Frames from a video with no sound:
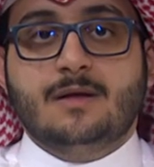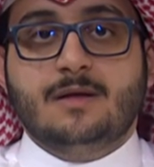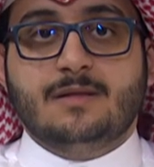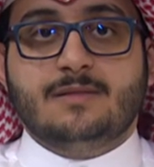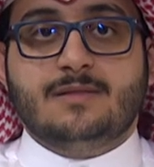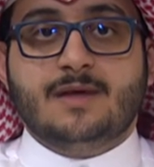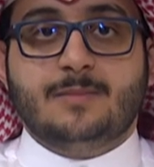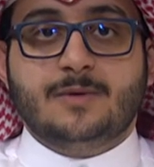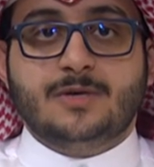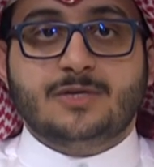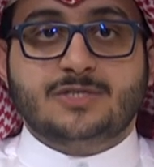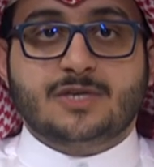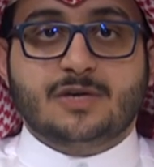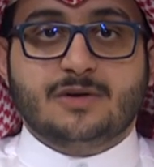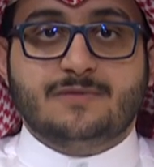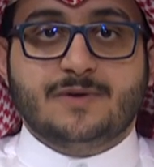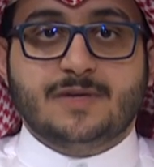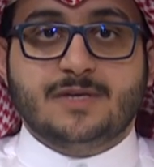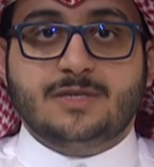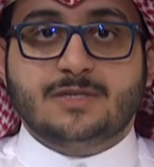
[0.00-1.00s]
The Ministry
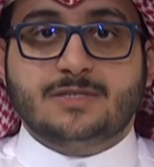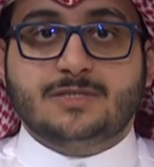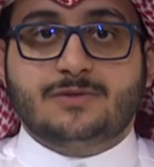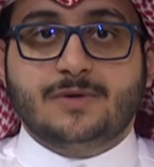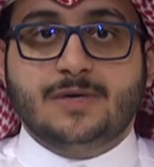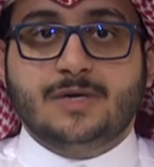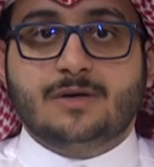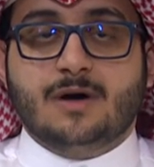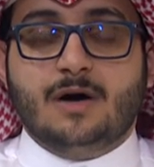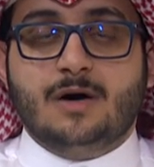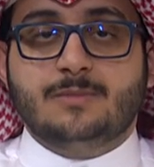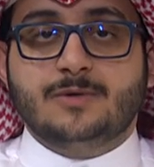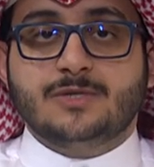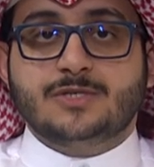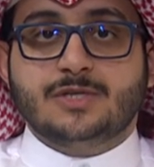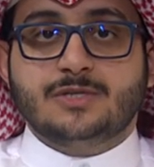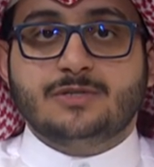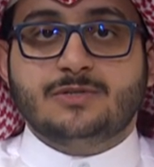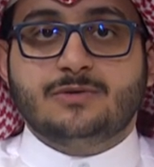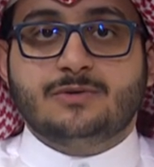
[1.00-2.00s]
of Industry,
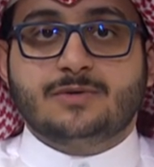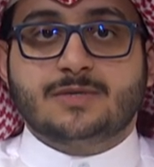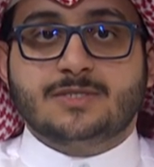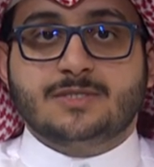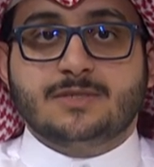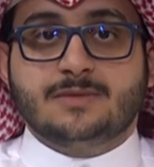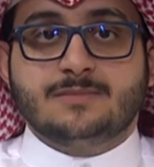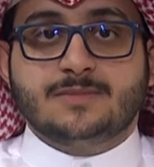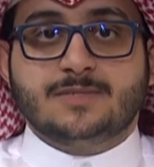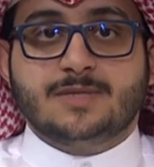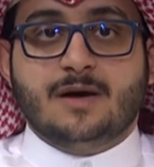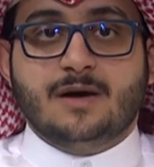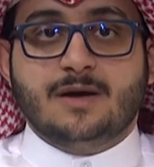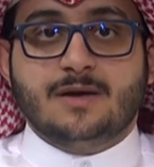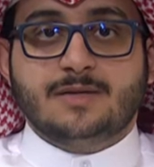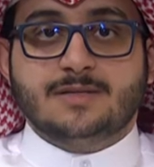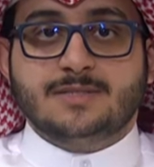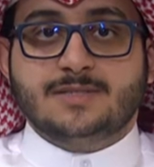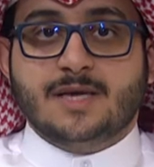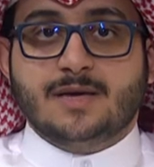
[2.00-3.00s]
Commerce and Tourism,
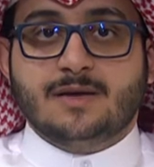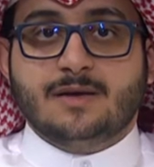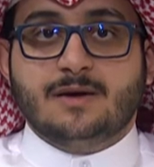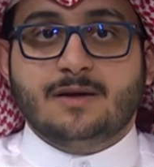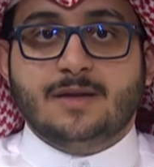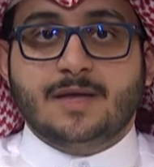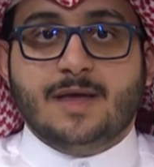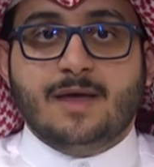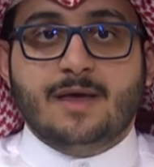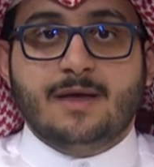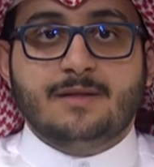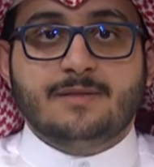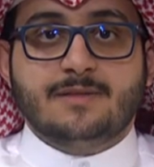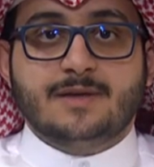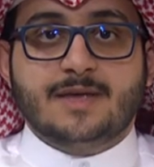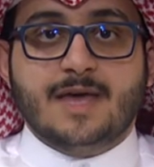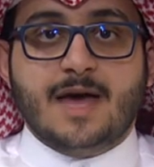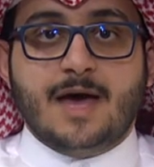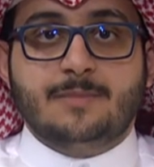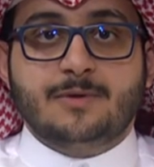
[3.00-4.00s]
Zayed Zayani, hailed
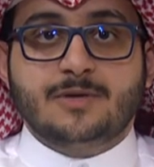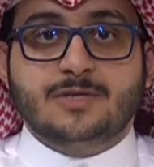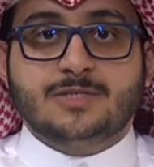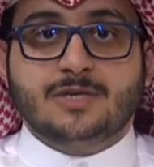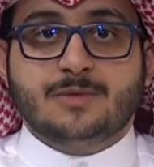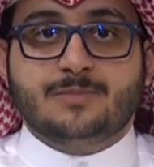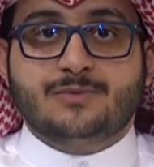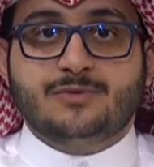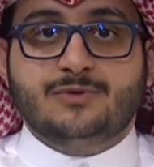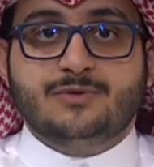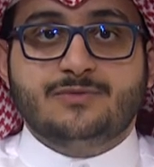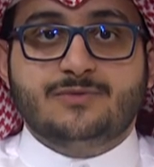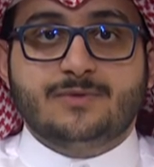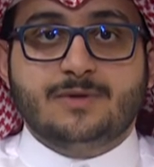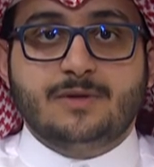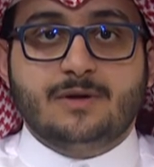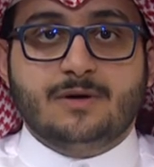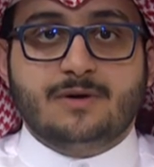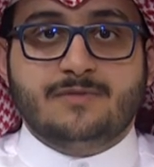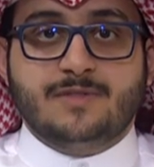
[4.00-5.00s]
the Cabinet's
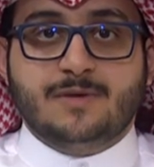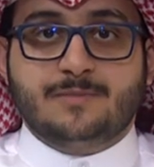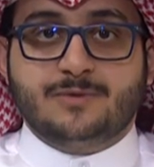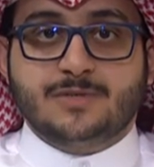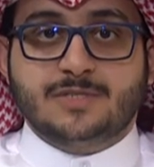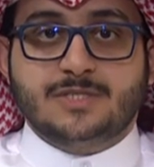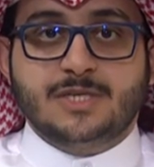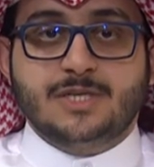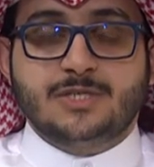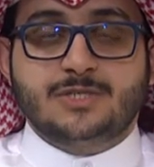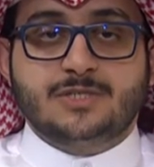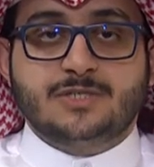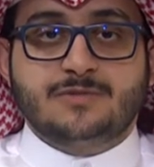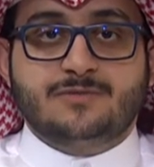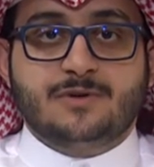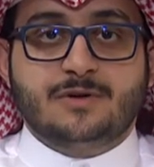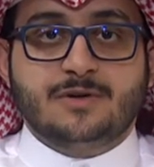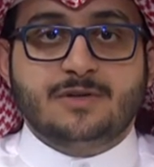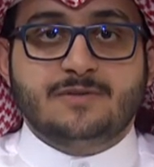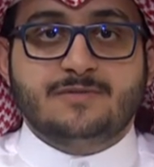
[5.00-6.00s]
approval of the procedures
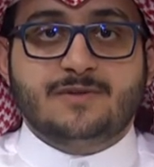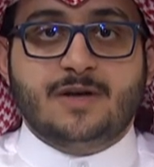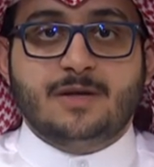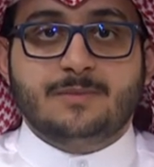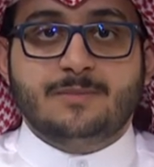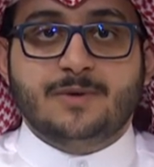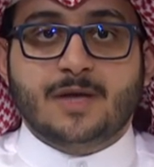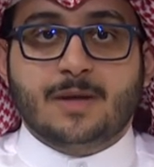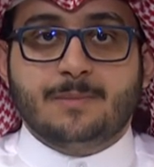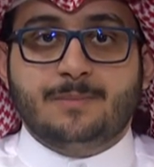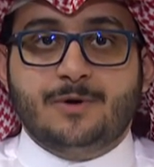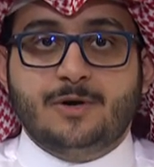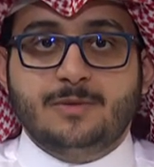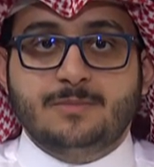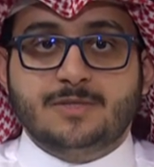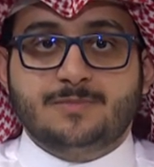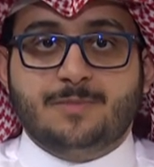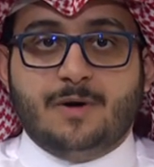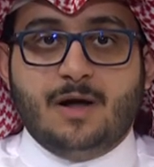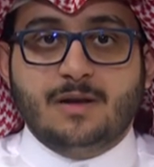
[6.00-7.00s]
for developing a
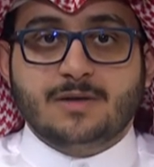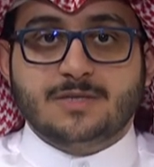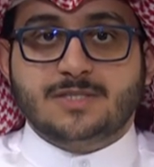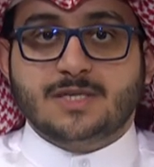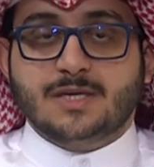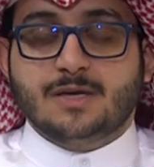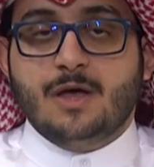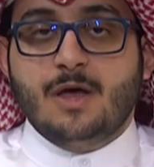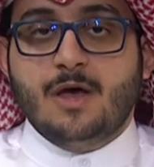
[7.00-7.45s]
permit policy